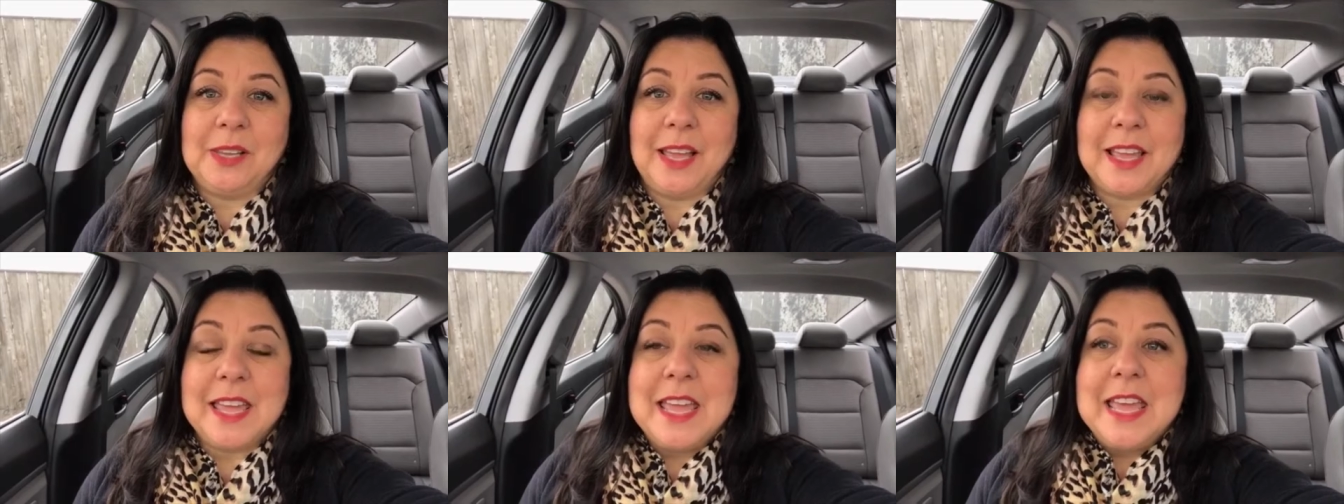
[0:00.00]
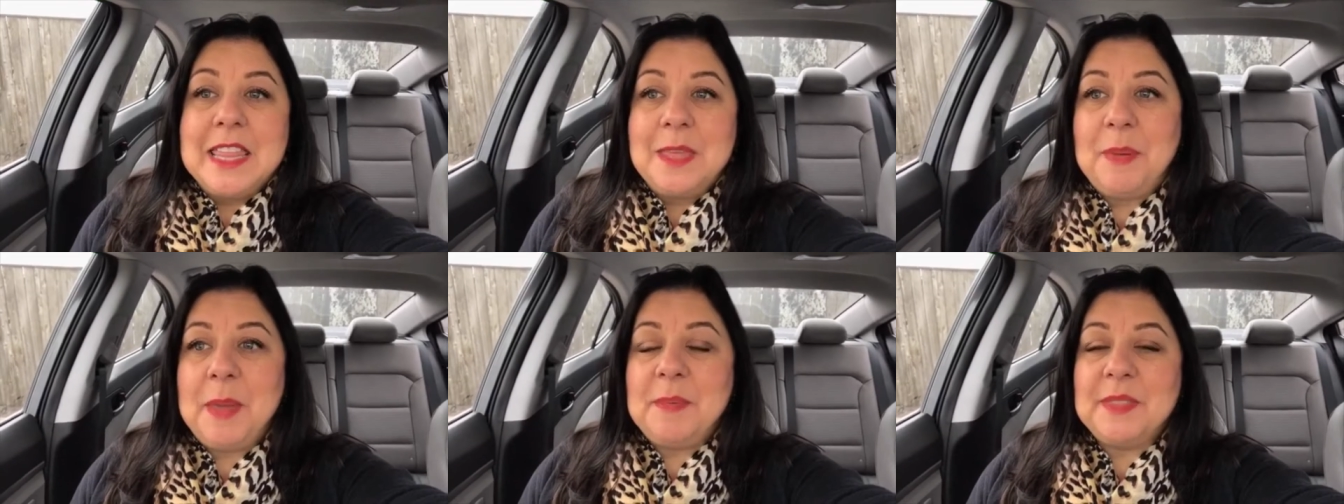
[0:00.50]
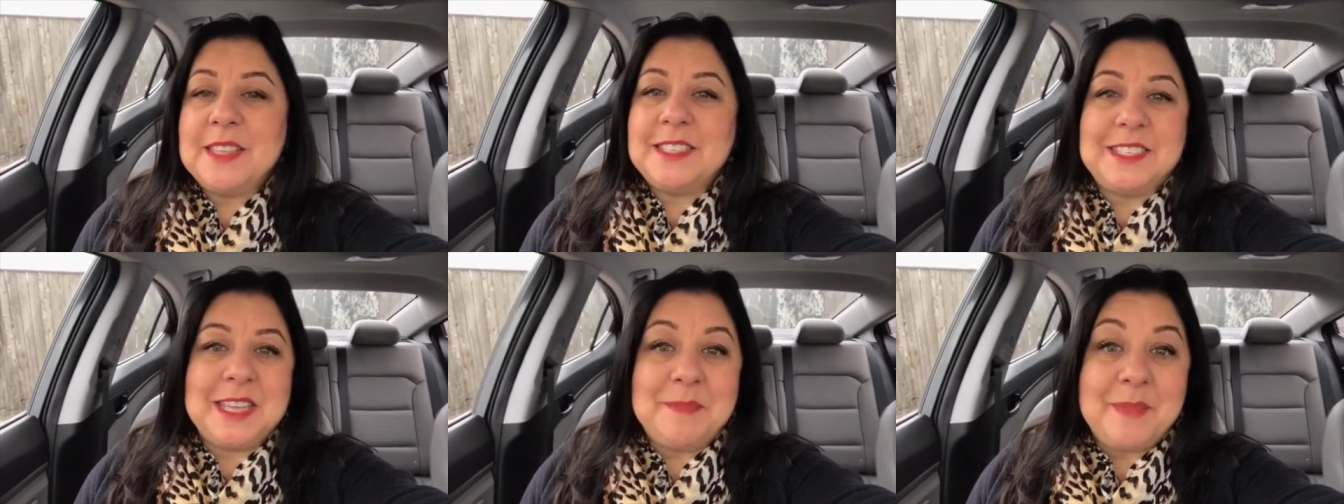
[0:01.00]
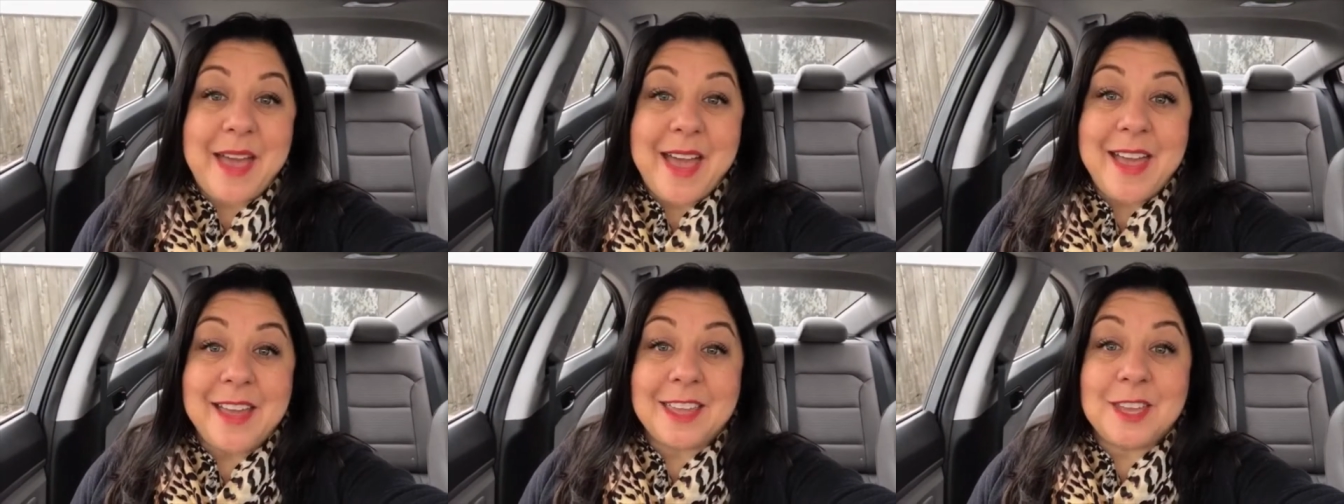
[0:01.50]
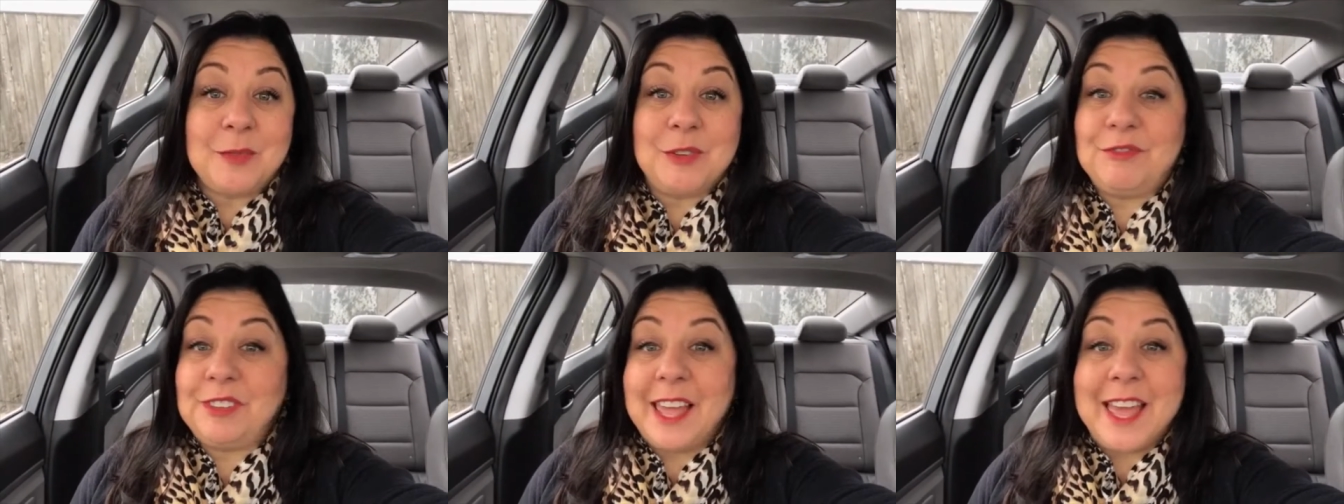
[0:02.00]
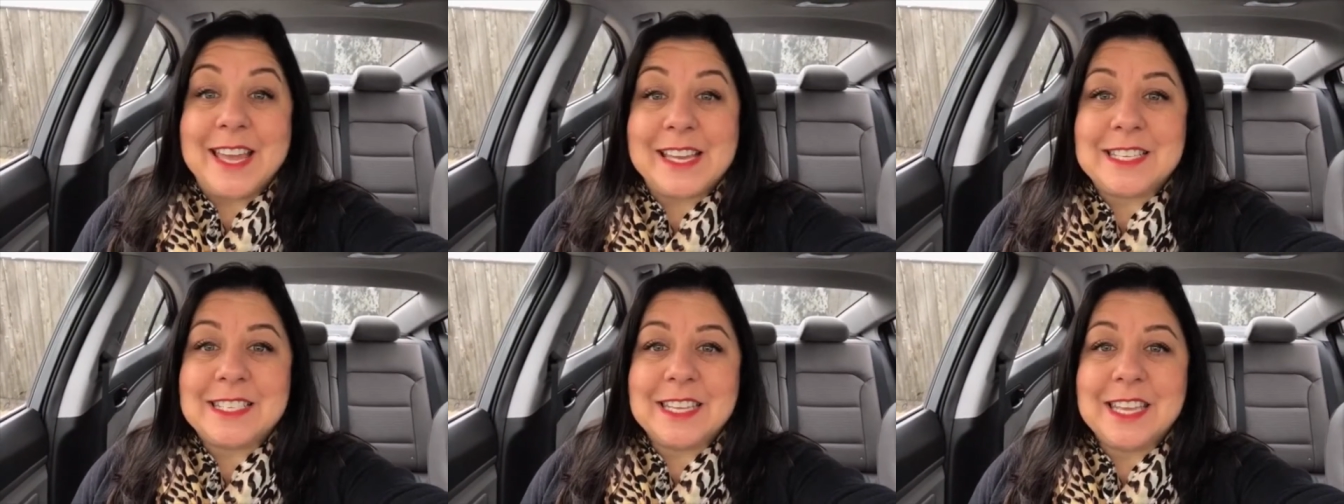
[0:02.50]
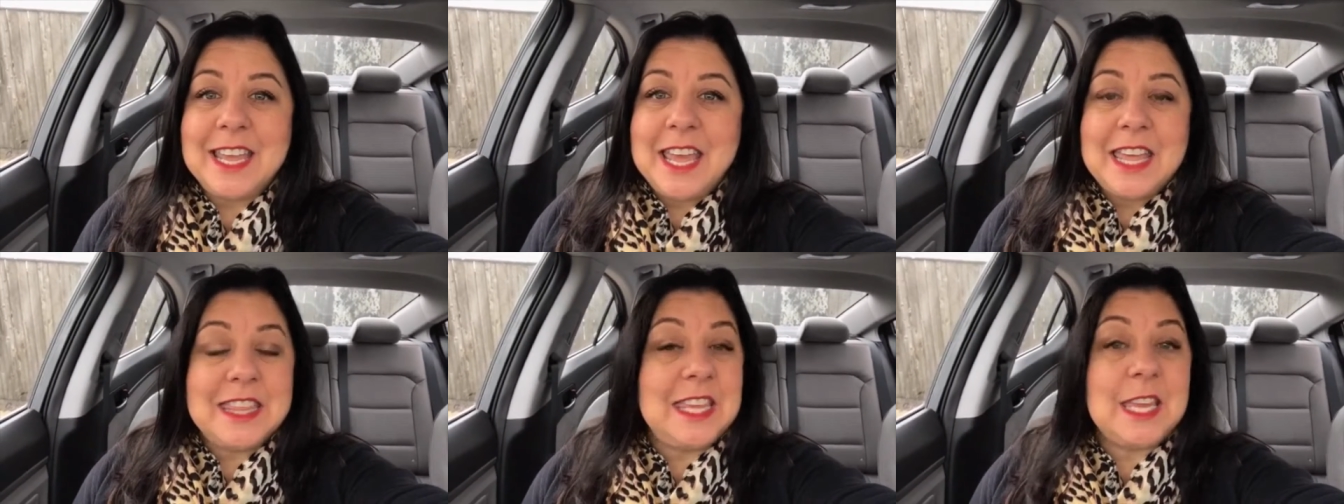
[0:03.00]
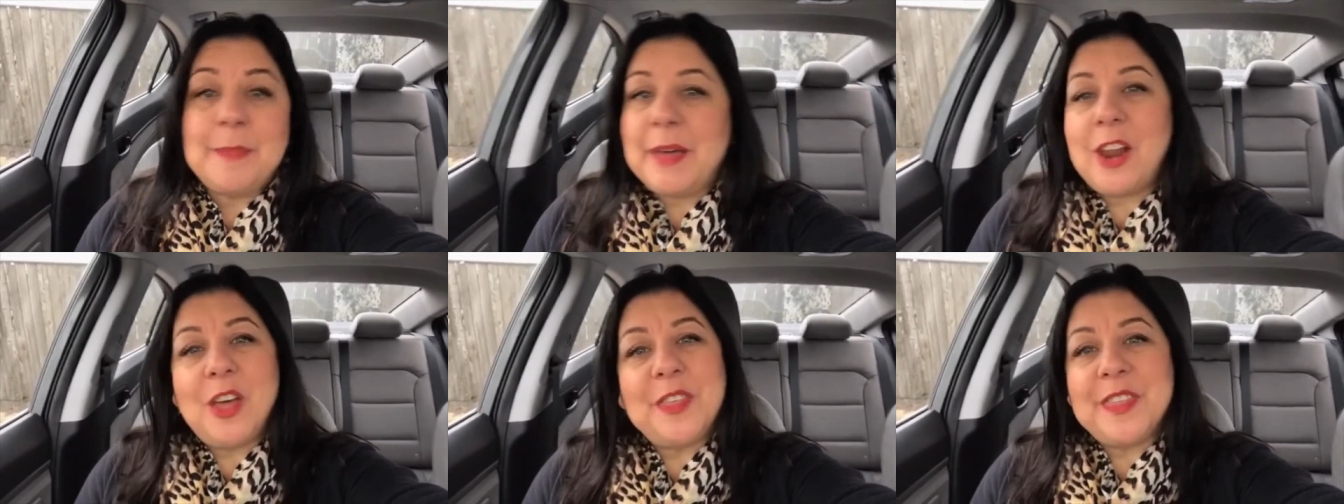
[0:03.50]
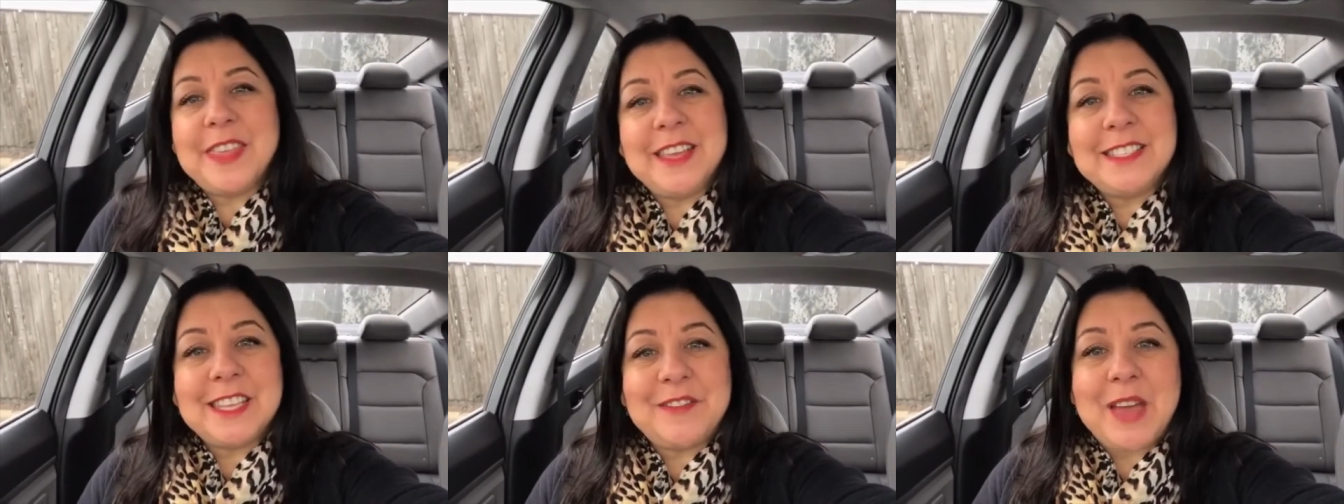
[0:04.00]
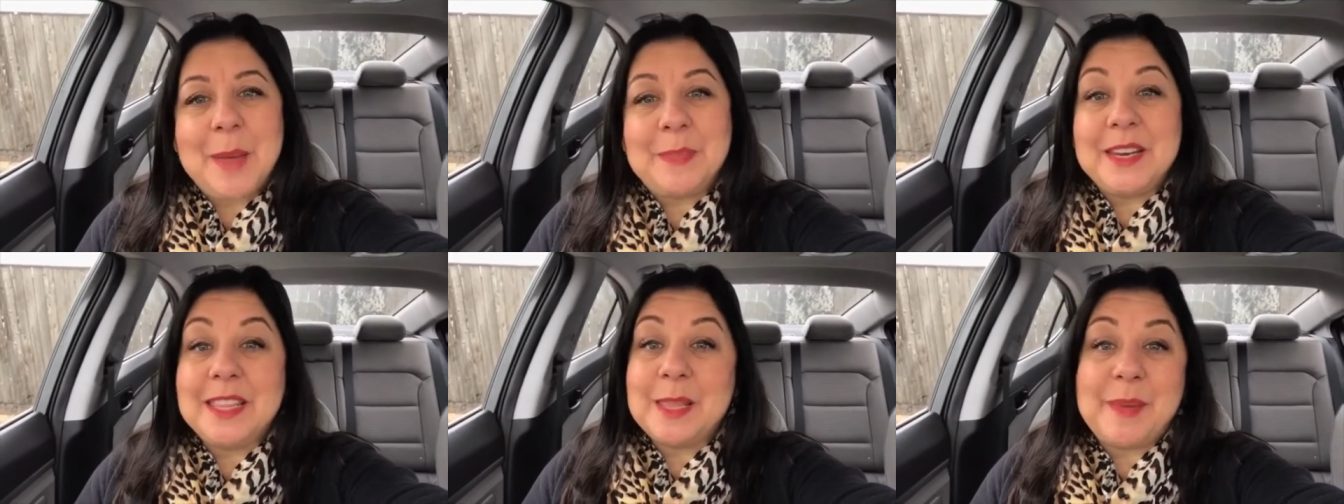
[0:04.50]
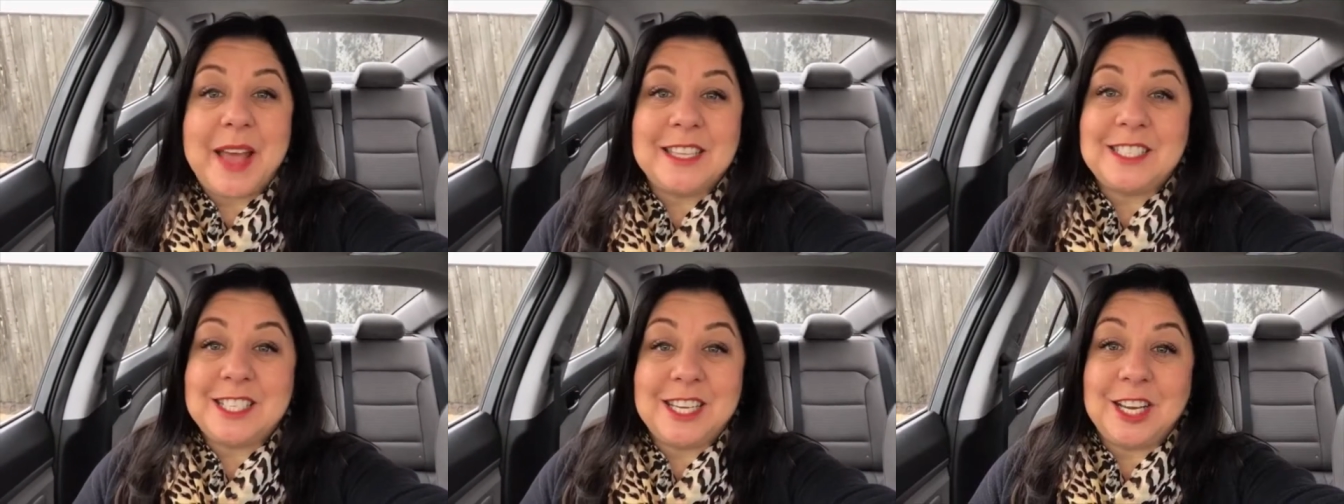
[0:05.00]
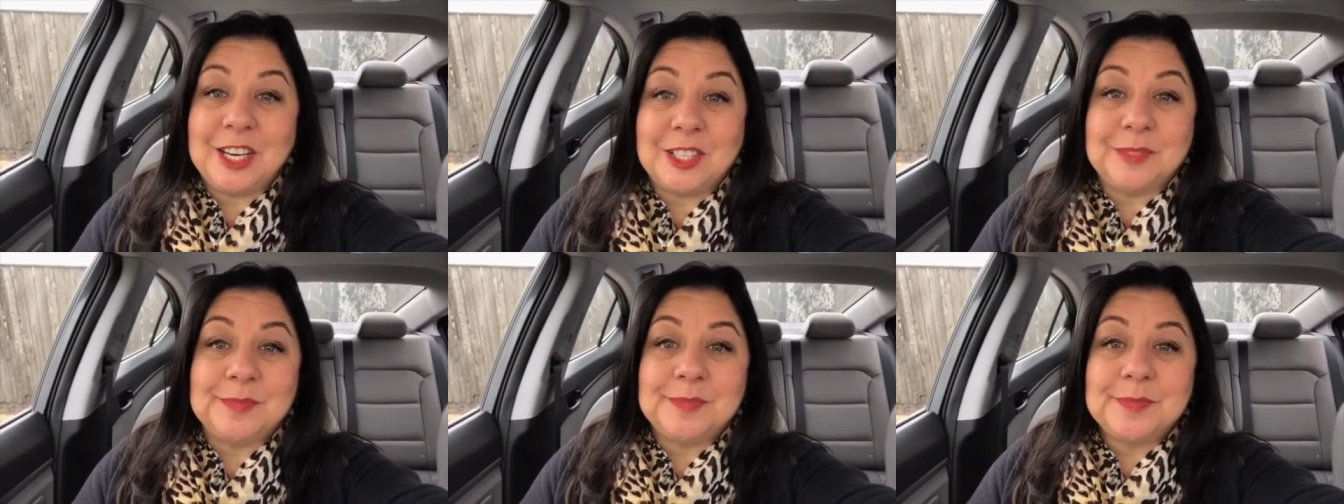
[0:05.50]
Like the people that sit back and reflect and think about all the things that have happened in the past year.